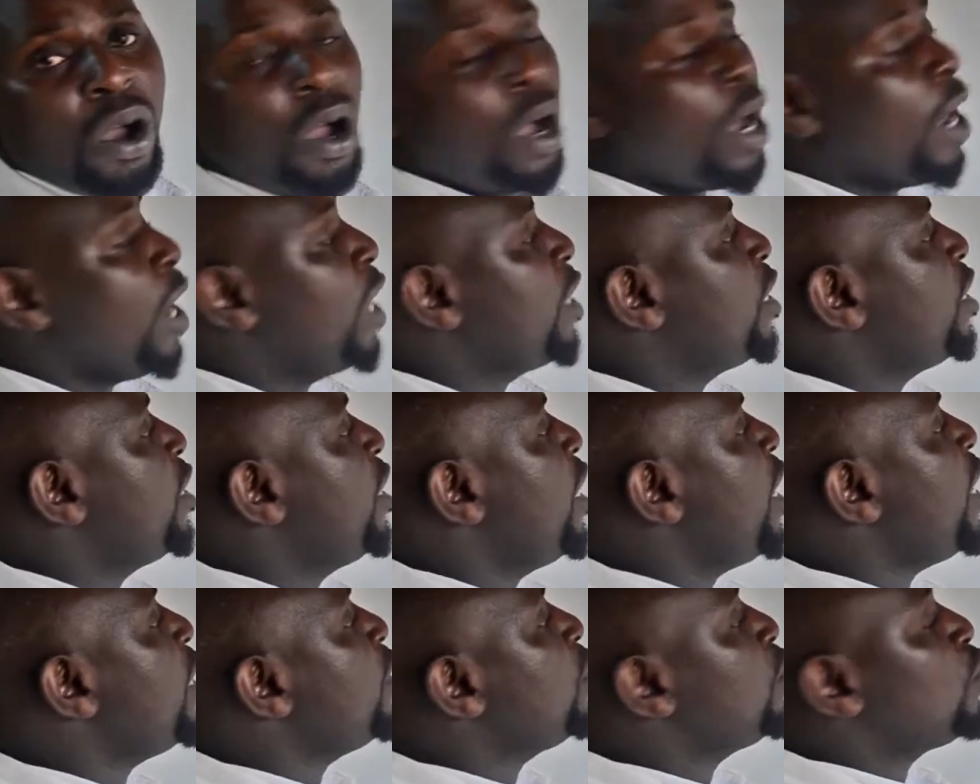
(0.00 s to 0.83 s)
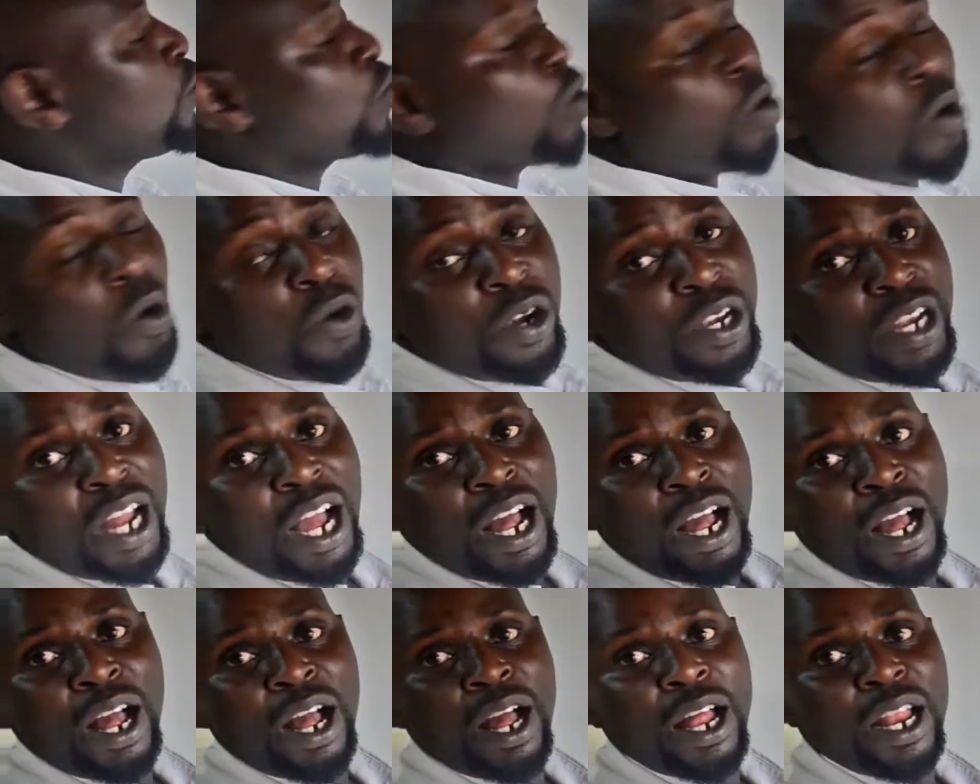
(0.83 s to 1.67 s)
And then it is called
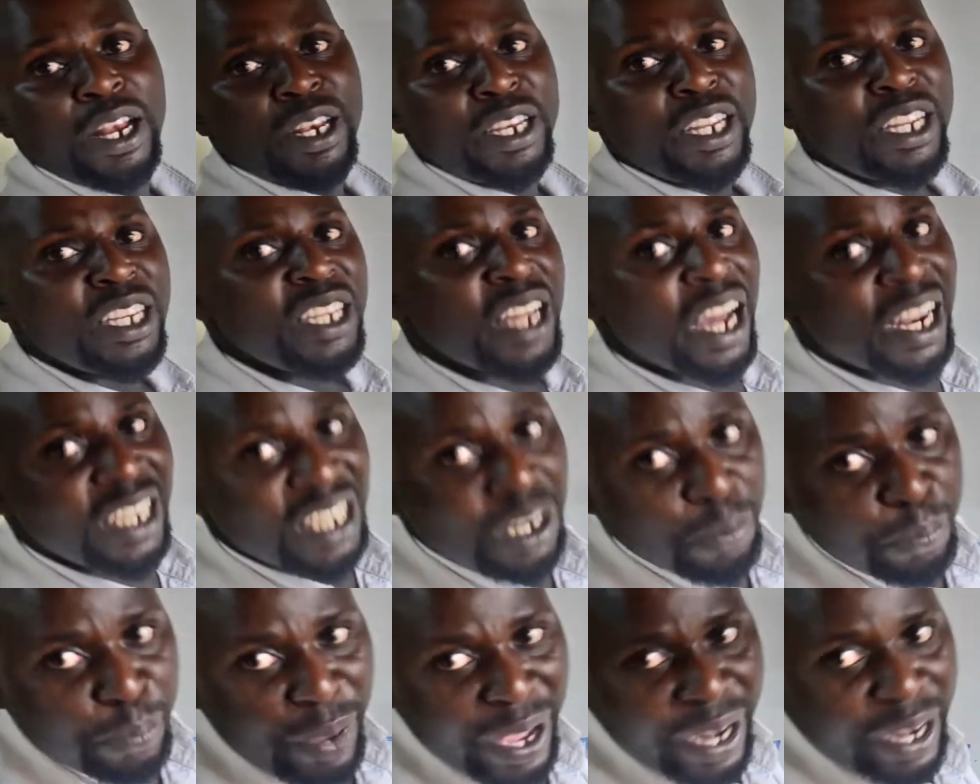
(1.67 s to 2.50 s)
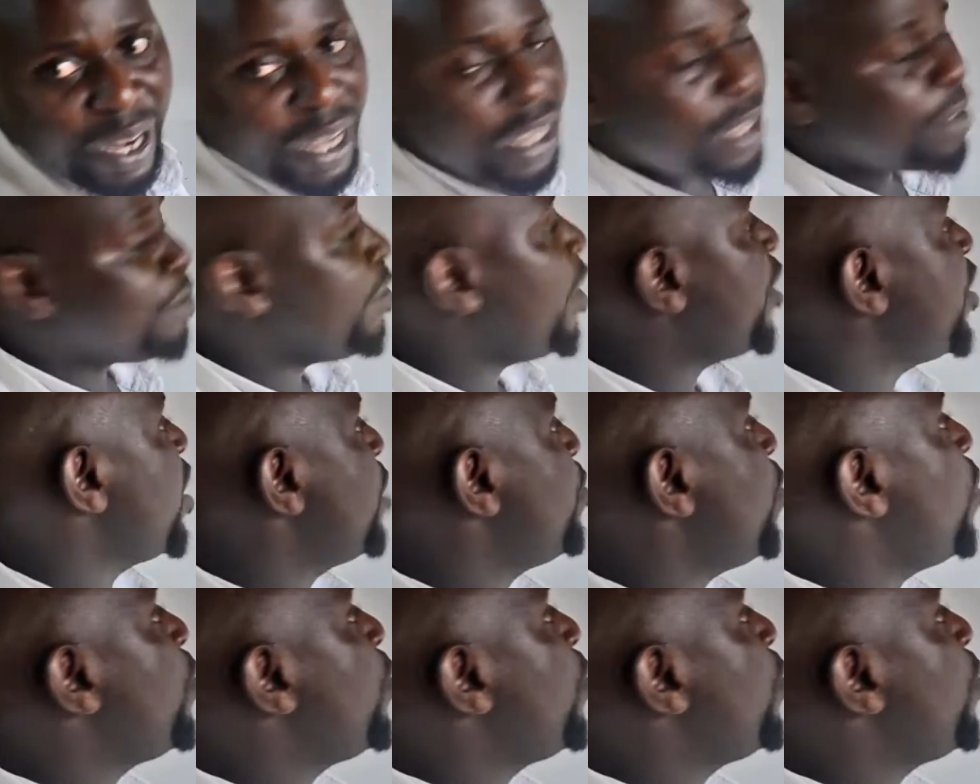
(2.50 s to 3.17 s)
a dependent variable,